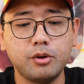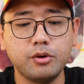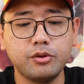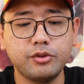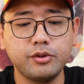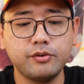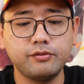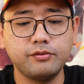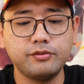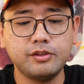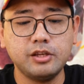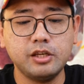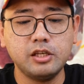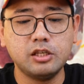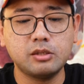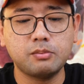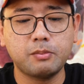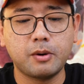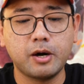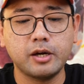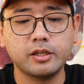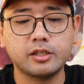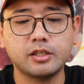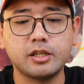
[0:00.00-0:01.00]
both of these
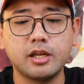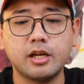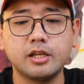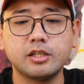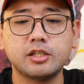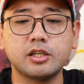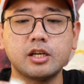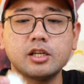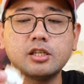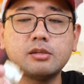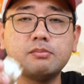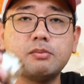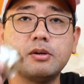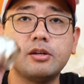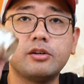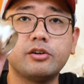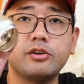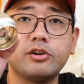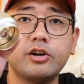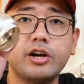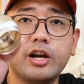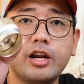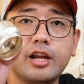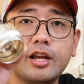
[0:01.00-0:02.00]
parts, the adjustment
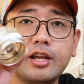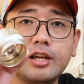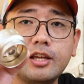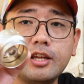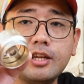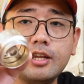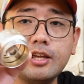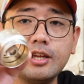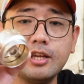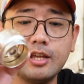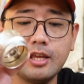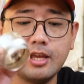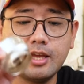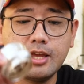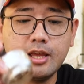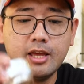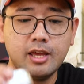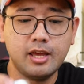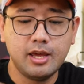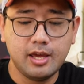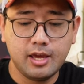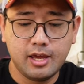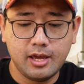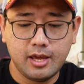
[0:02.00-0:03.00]
ring
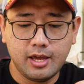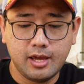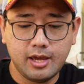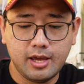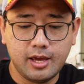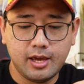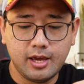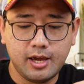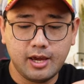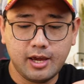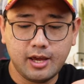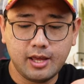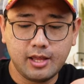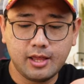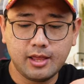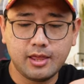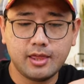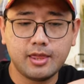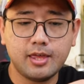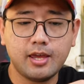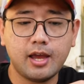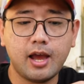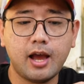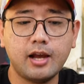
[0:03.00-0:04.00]
and
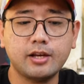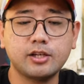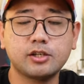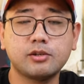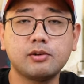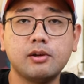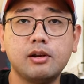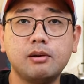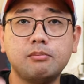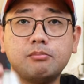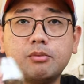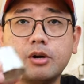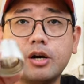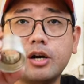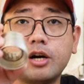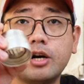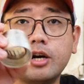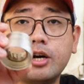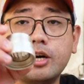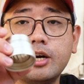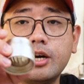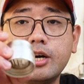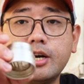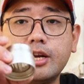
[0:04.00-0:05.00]
the actual
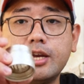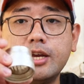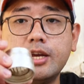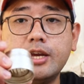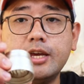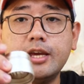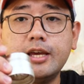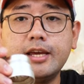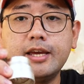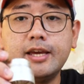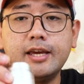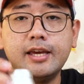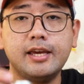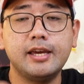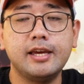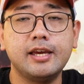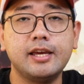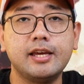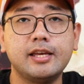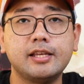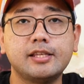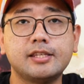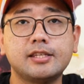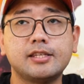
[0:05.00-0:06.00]
burr
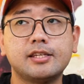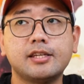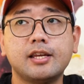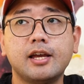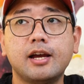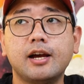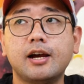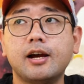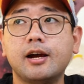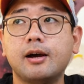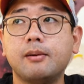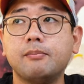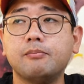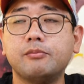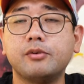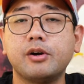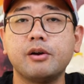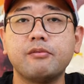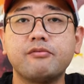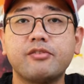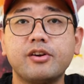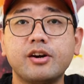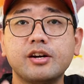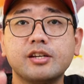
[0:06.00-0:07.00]
is um,
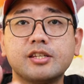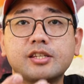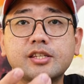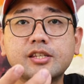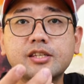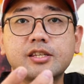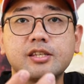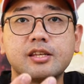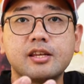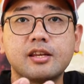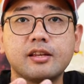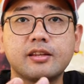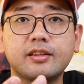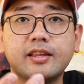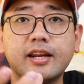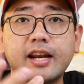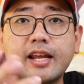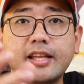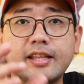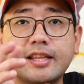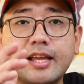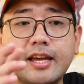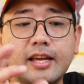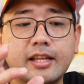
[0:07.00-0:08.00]
reverse
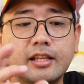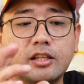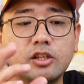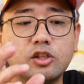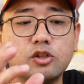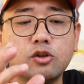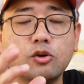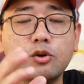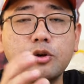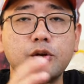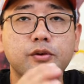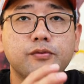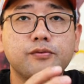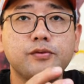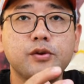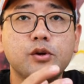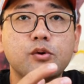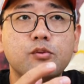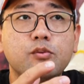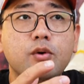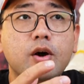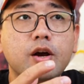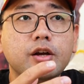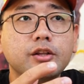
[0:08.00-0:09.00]
threaded. So if
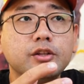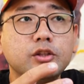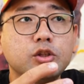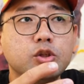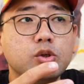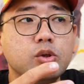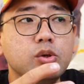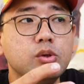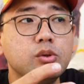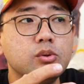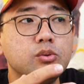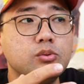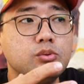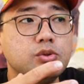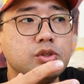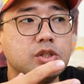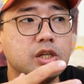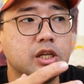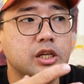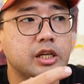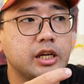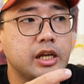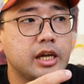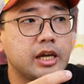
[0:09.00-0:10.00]
you want to
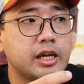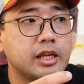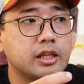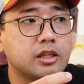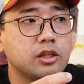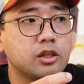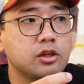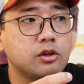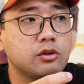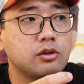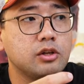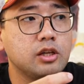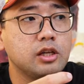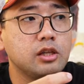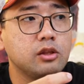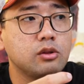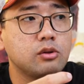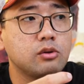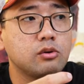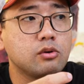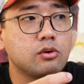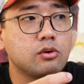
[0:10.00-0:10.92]
loosen it, you need to